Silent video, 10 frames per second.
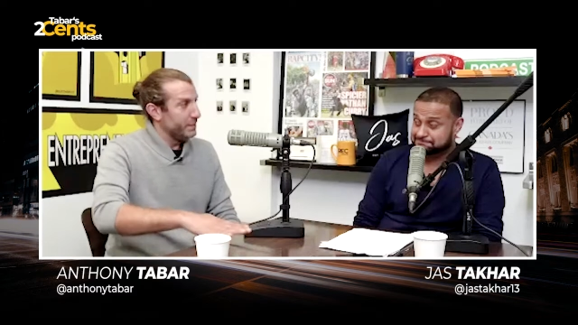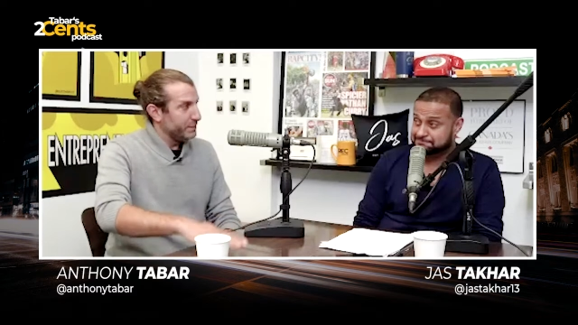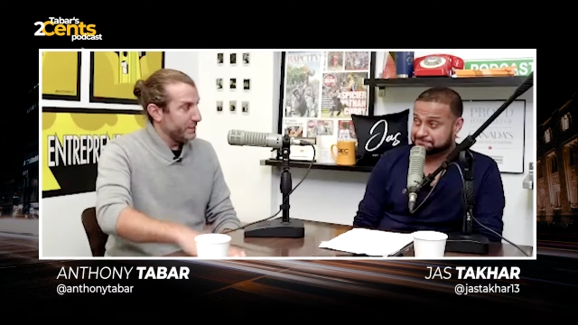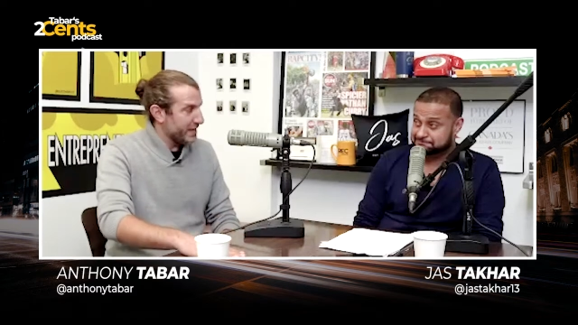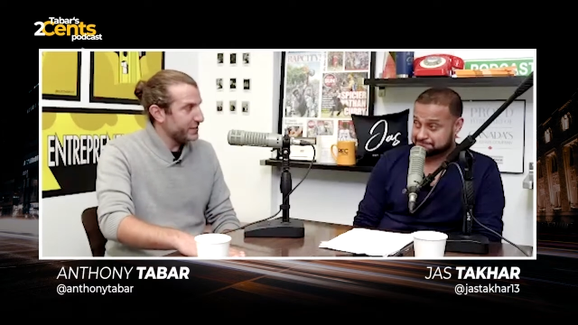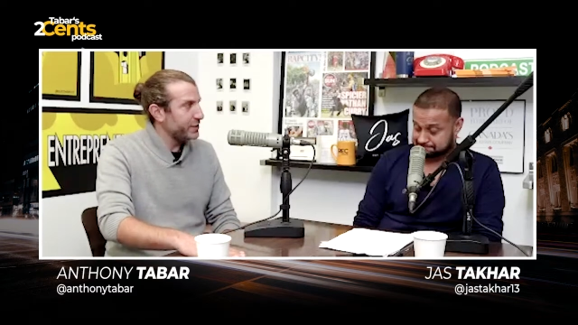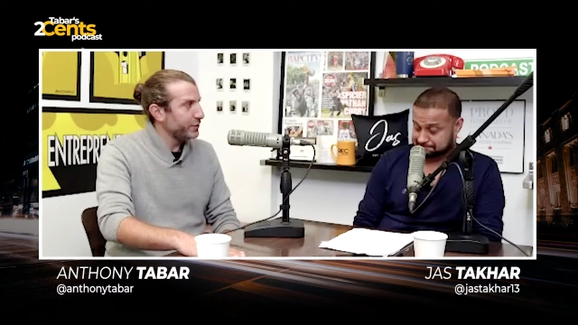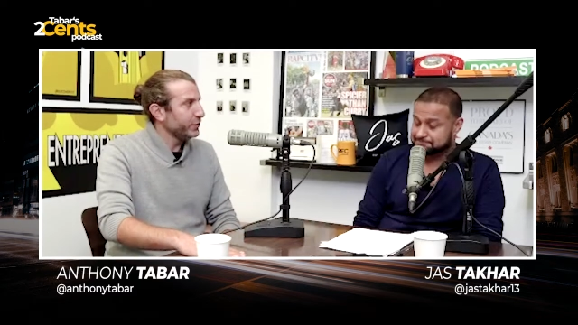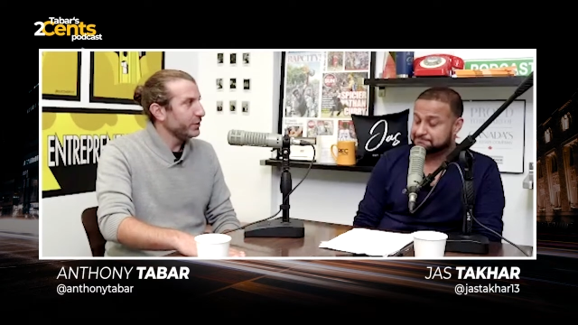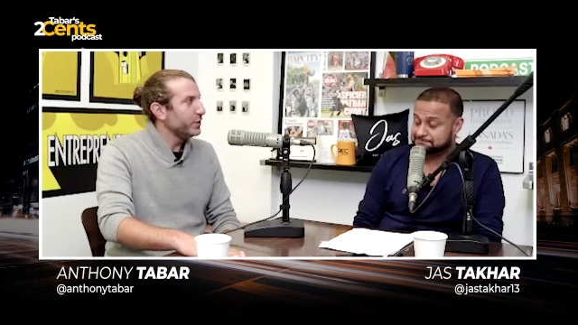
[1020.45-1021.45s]
Speaker 1: next
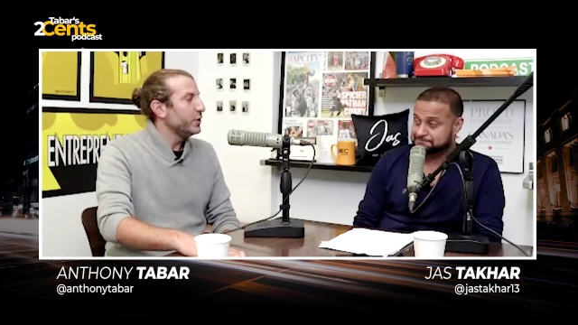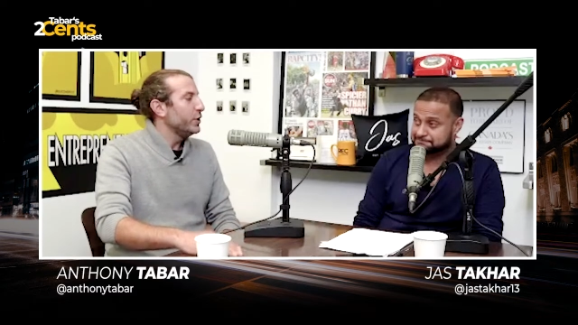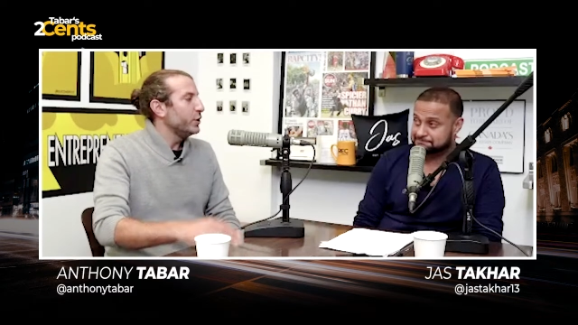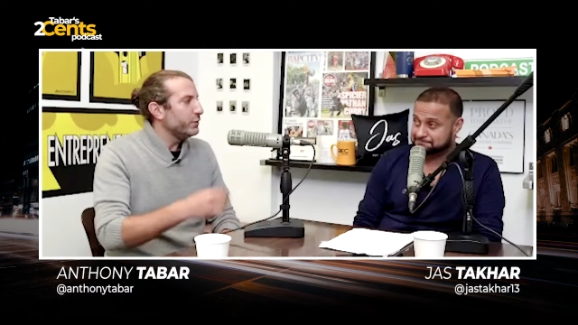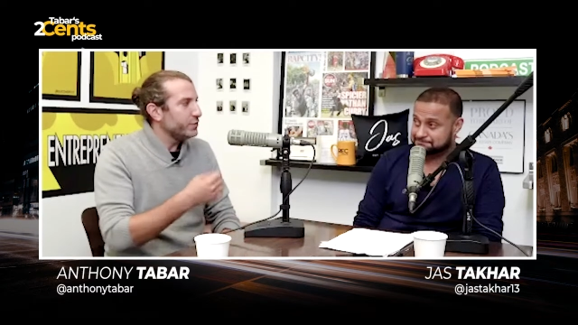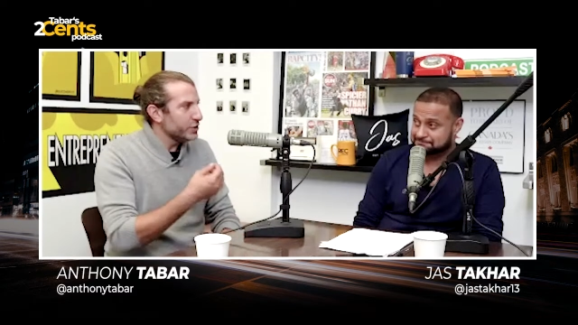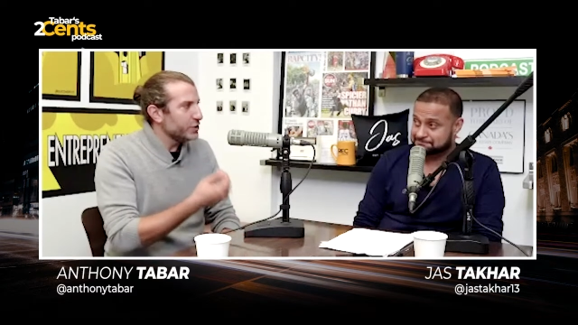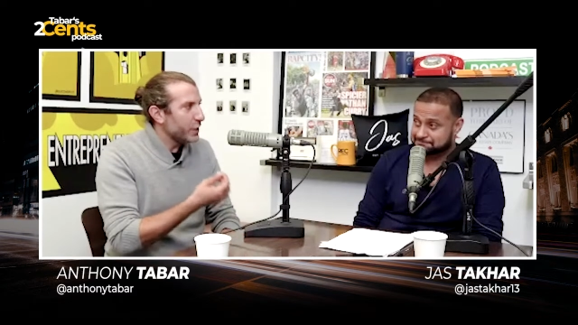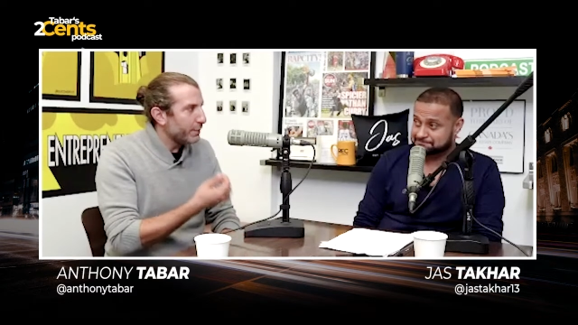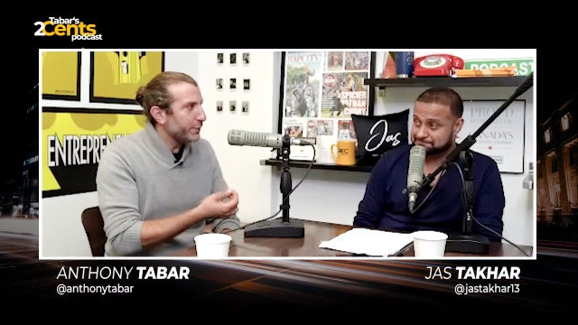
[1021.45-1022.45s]
year, you've
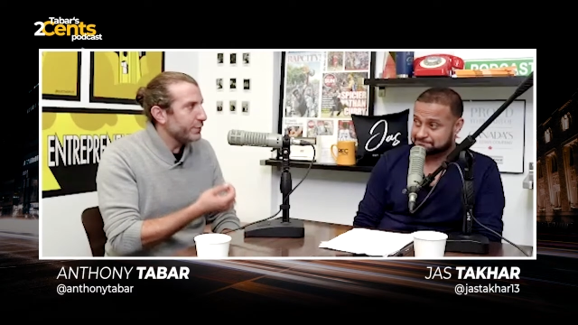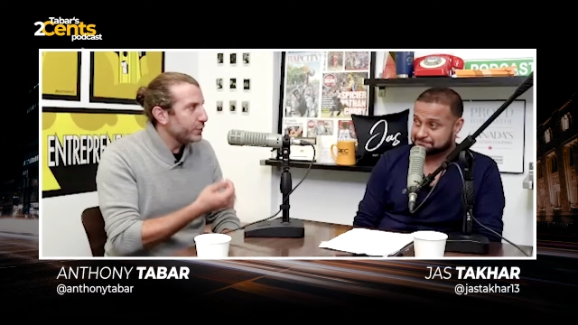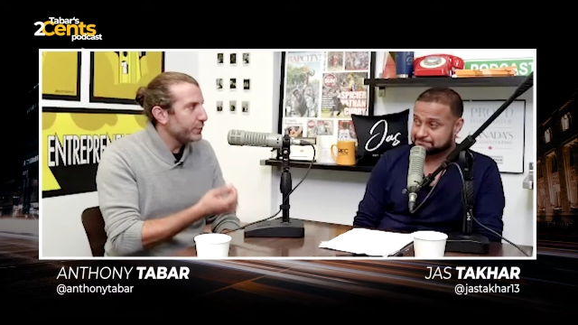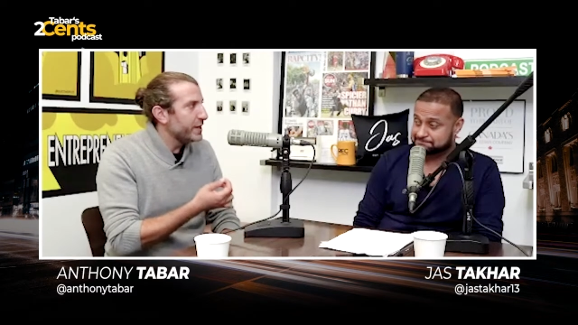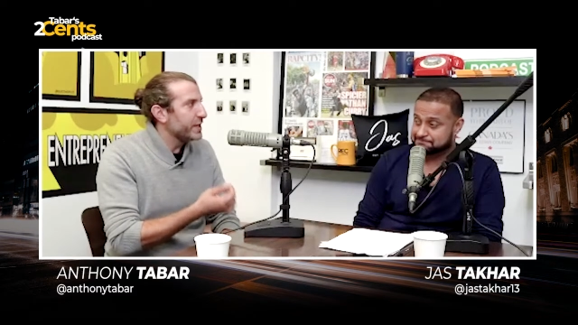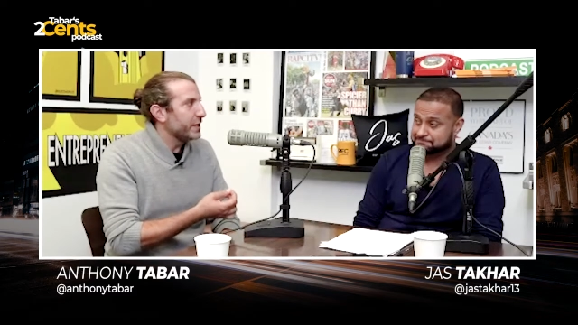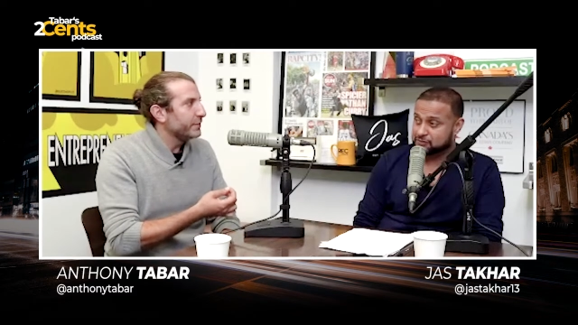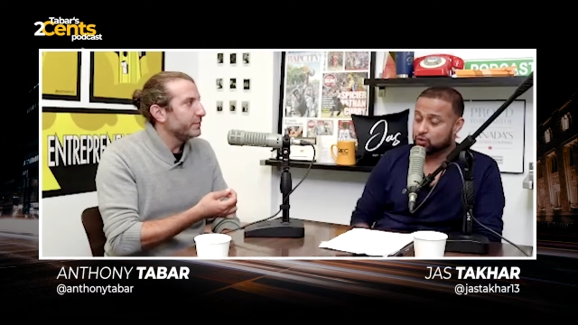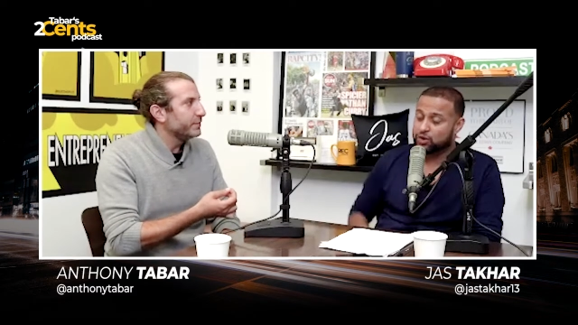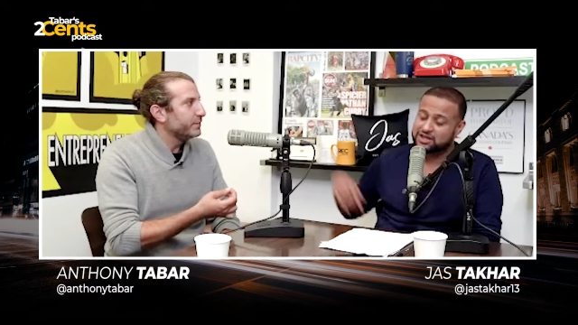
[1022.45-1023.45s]
just doubled your money.
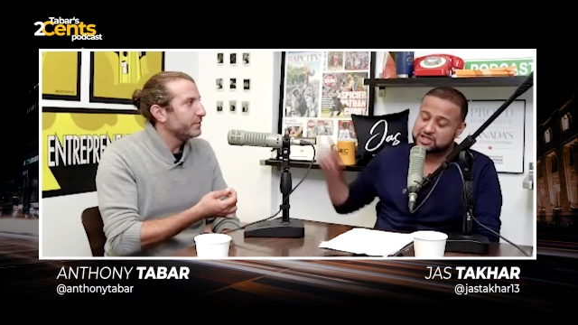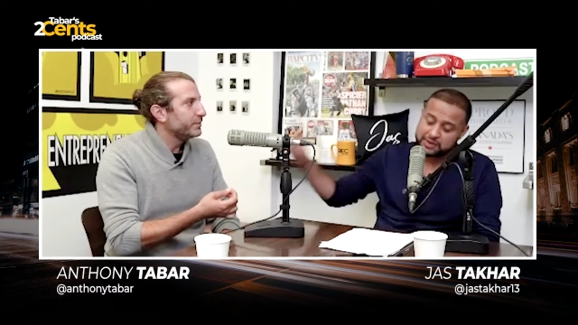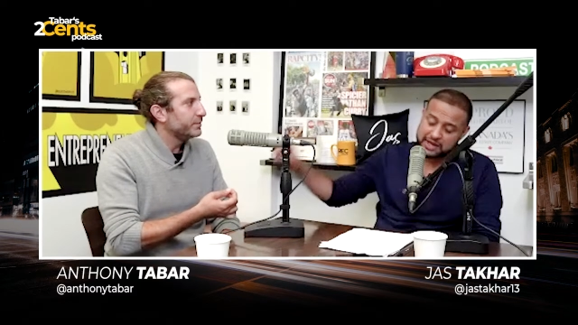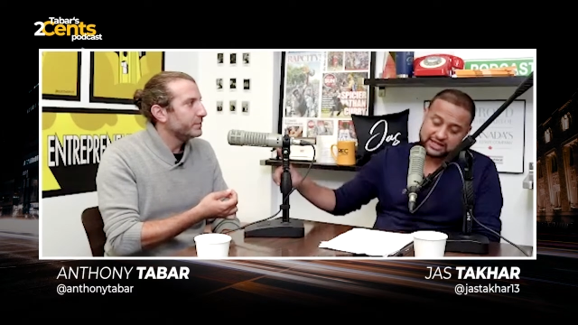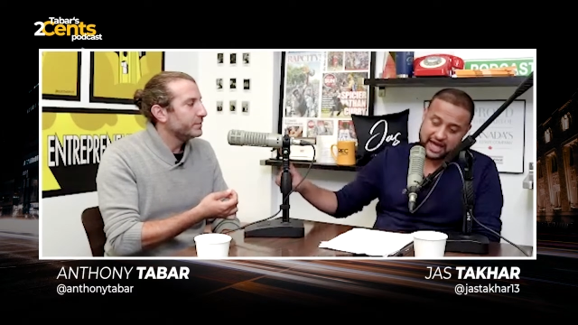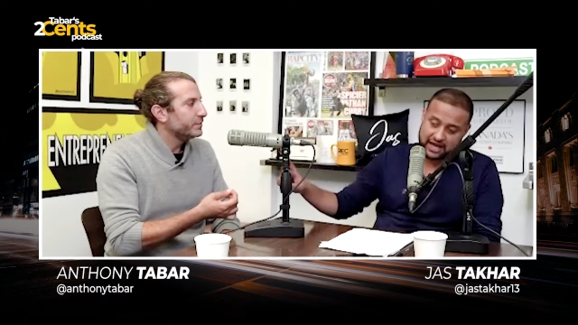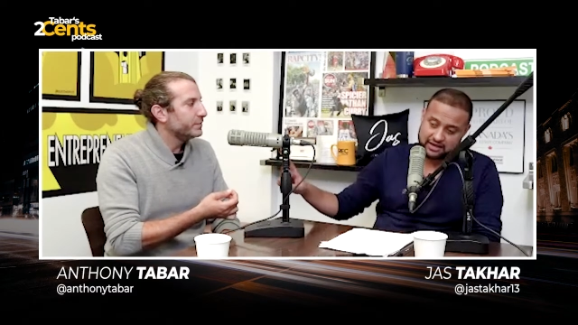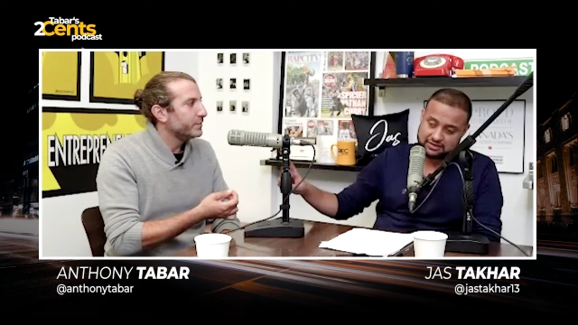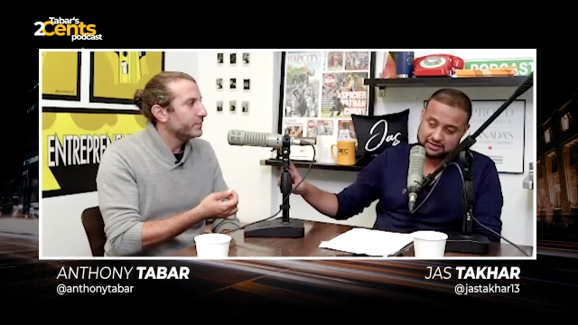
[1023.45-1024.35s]
Well, explain that.